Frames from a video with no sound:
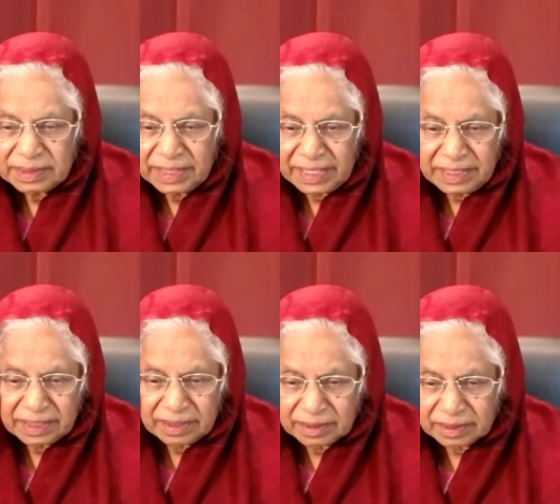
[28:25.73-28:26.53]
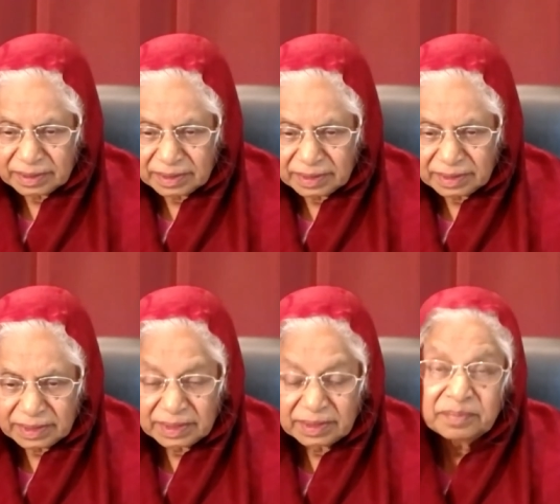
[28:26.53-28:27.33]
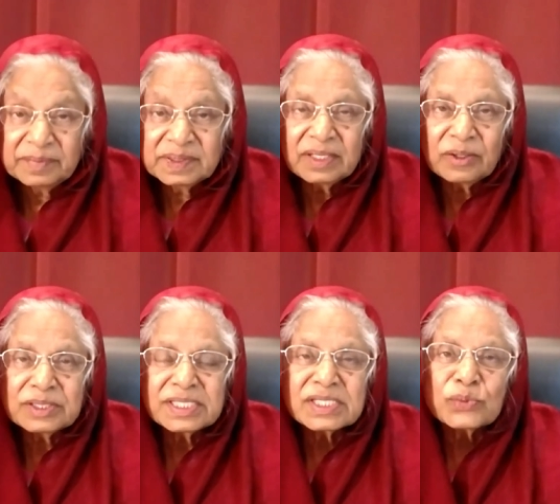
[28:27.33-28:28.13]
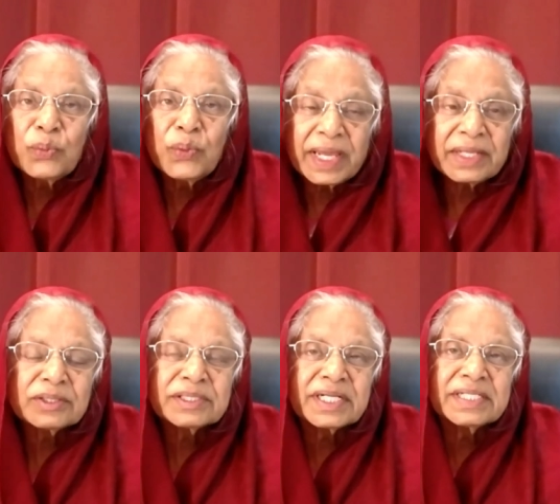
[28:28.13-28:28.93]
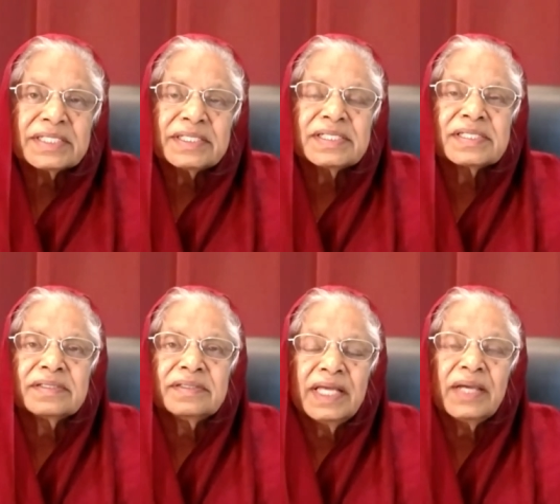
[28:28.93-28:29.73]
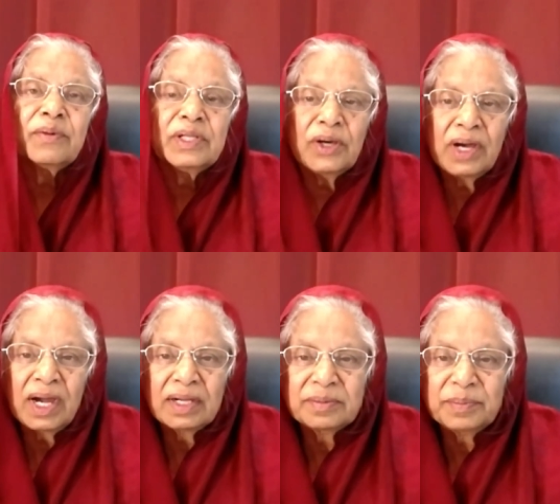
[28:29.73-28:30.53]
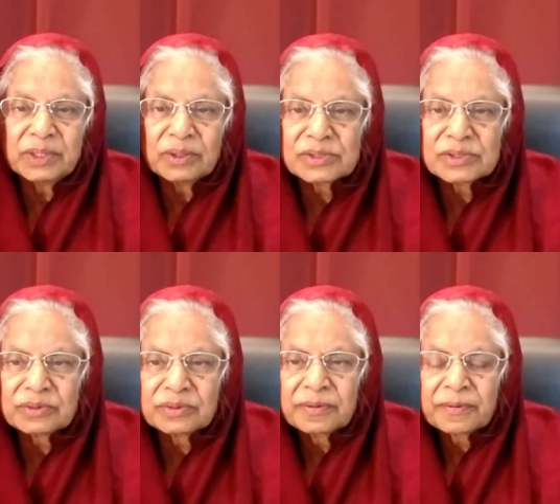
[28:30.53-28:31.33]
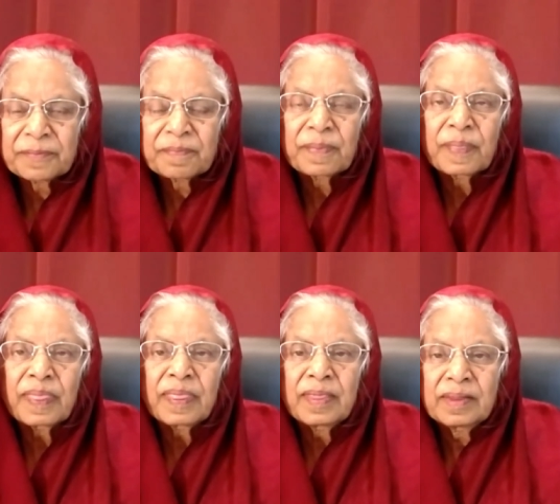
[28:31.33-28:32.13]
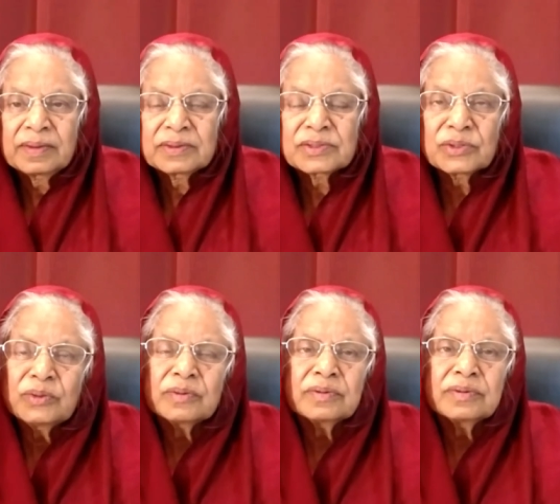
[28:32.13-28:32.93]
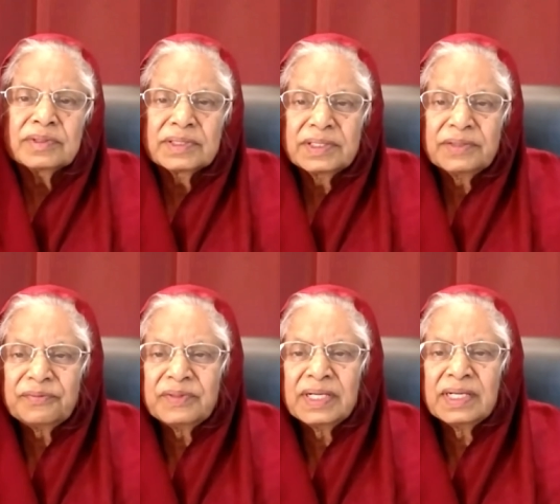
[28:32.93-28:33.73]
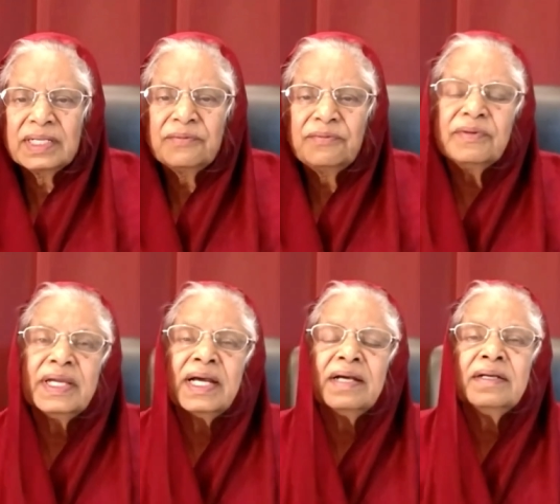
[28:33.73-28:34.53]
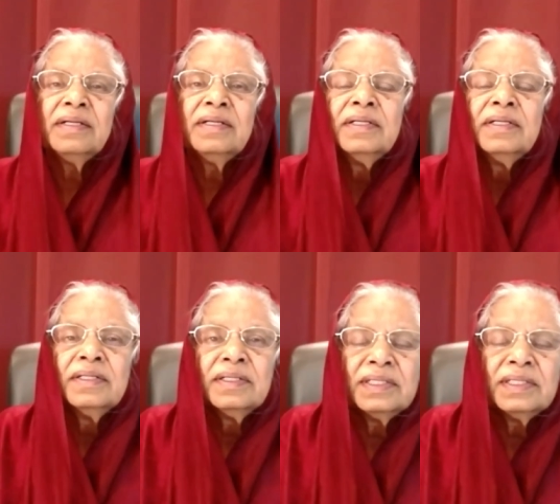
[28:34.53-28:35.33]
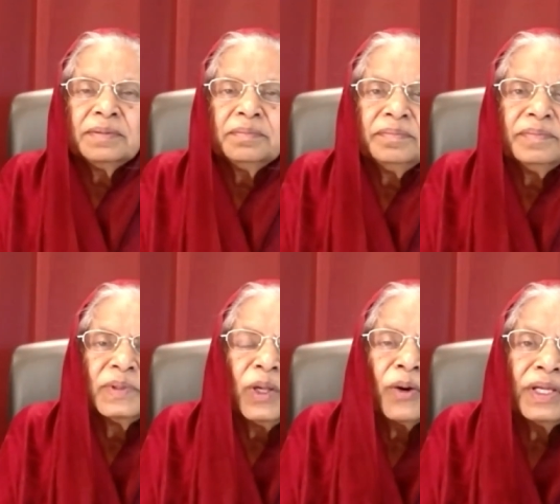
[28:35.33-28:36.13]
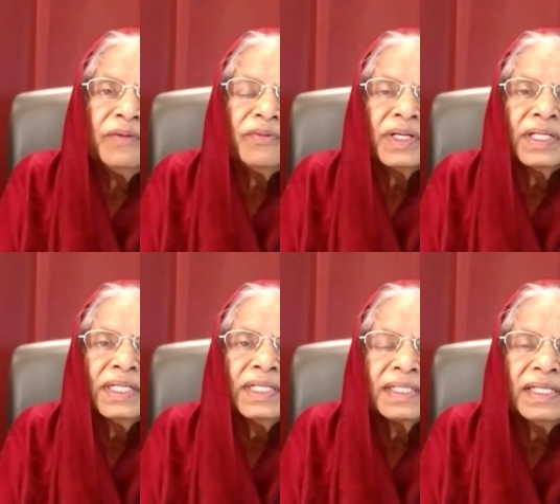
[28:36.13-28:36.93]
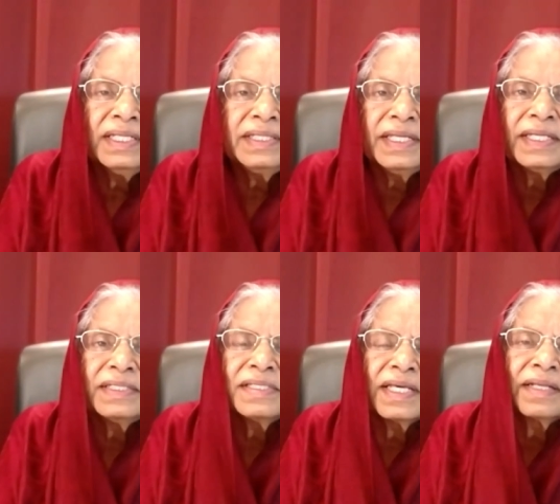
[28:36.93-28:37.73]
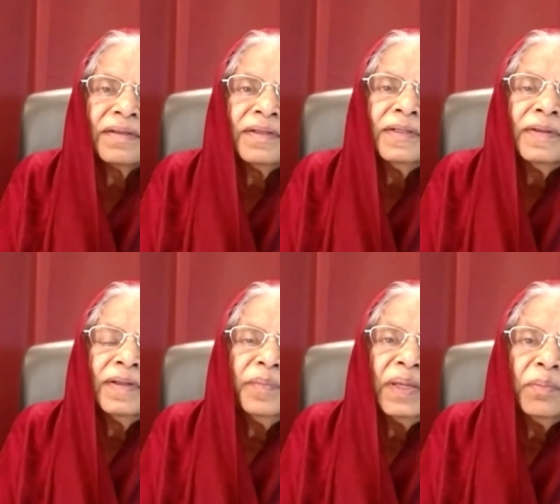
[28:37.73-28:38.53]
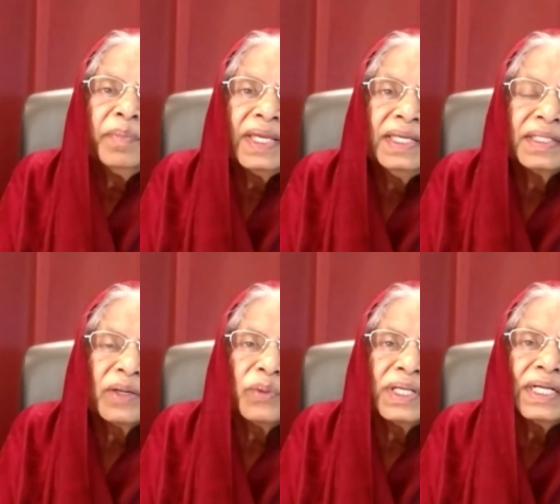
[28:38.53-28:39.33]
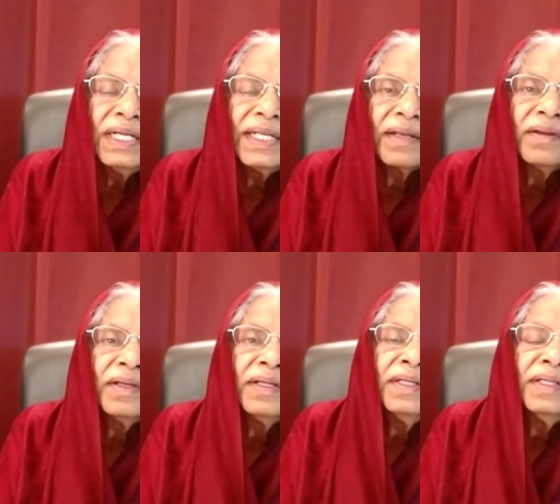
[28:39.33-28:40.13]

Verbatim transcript: then um, the Lord says, where your treasure is, there will your heart be also. So if we are, if we are um, longing for earthly things and being big in the world and